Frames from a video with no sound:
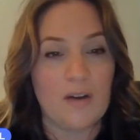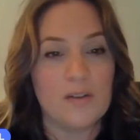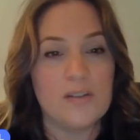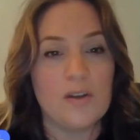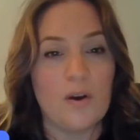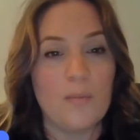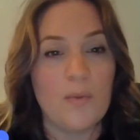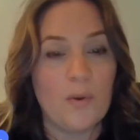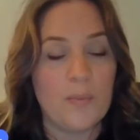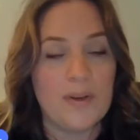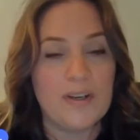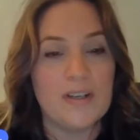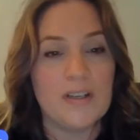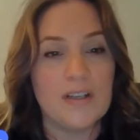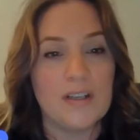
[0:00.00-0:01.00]
So I'm
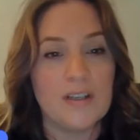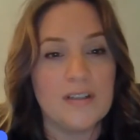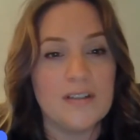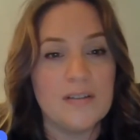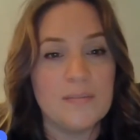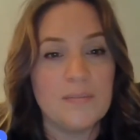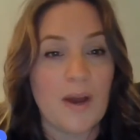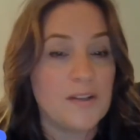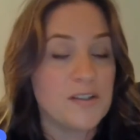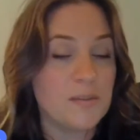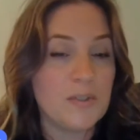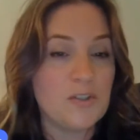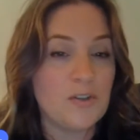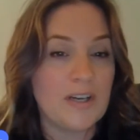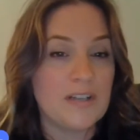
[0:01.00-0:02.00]
hoping to possibly
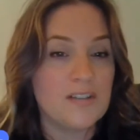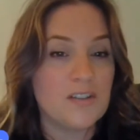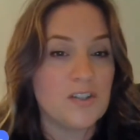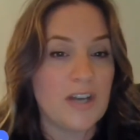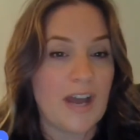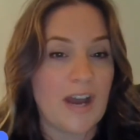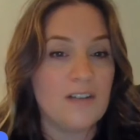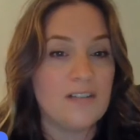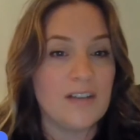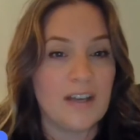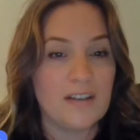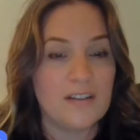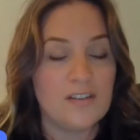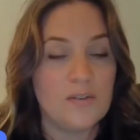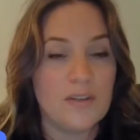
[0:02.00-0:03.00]
transition out
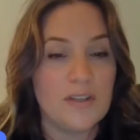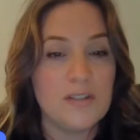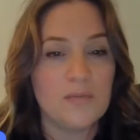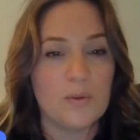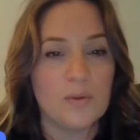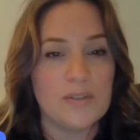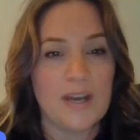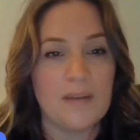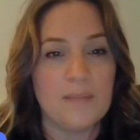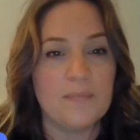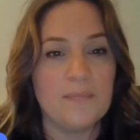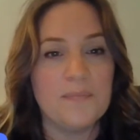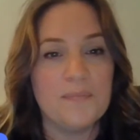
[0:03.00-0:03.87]
and do this full time.